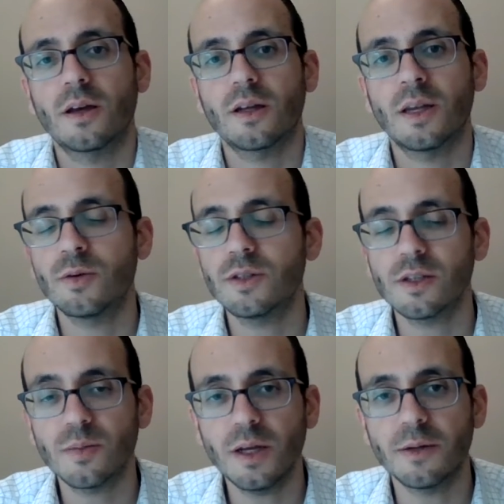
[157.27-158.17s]
Now, what does
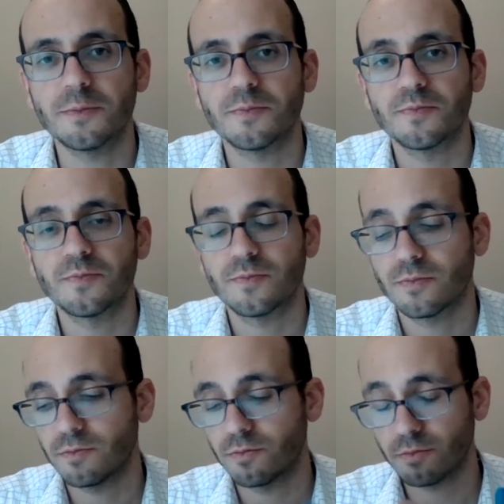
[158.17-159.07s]
this mean?
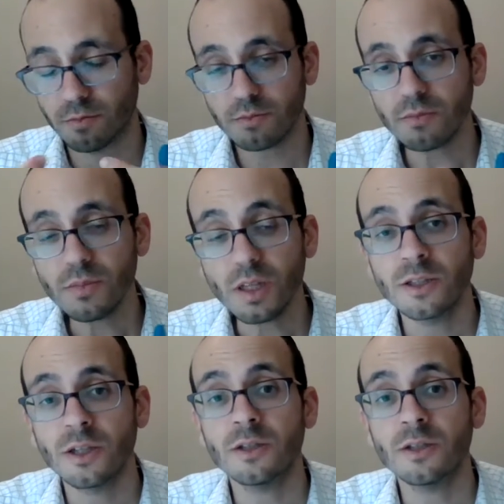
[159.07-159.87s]
So,